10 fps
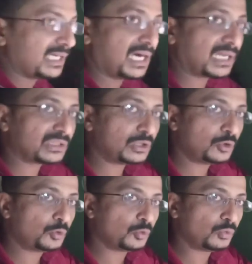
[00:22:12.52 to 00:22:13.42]
are the
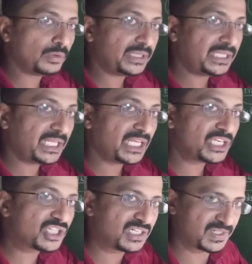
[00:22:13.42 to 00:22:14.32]
two
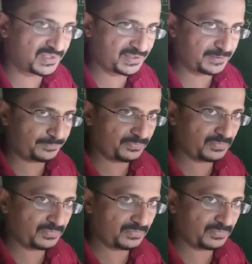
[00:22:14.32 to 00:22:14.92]
agents.